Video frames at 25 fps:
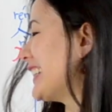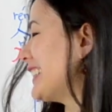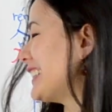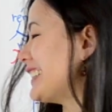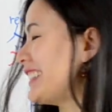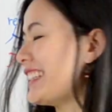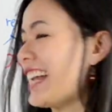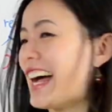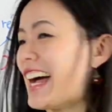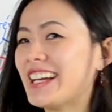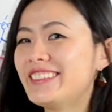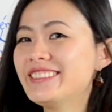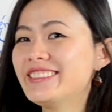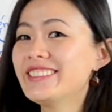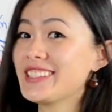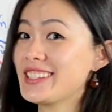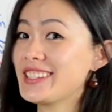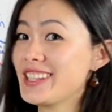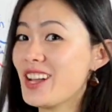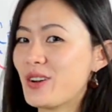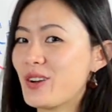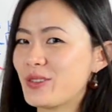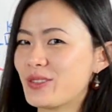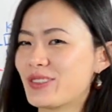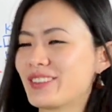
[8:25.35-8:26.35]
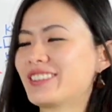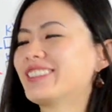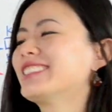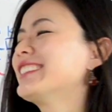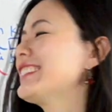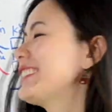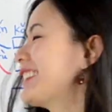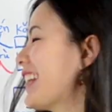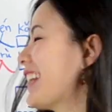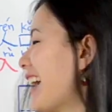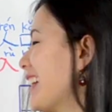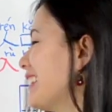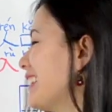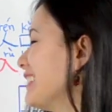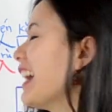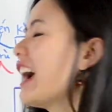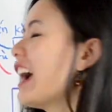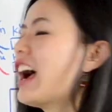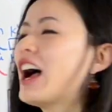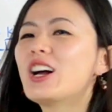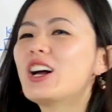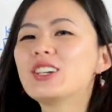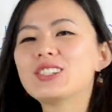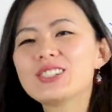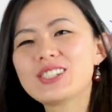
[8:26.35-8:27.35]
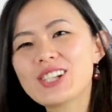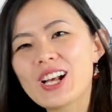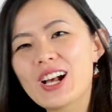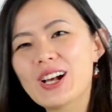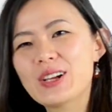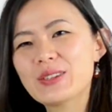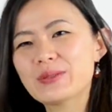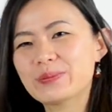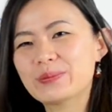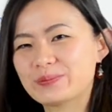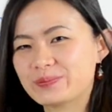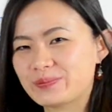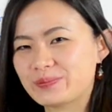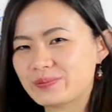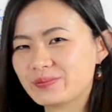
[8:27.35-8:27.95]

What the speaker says: Nan, south. Nanchang.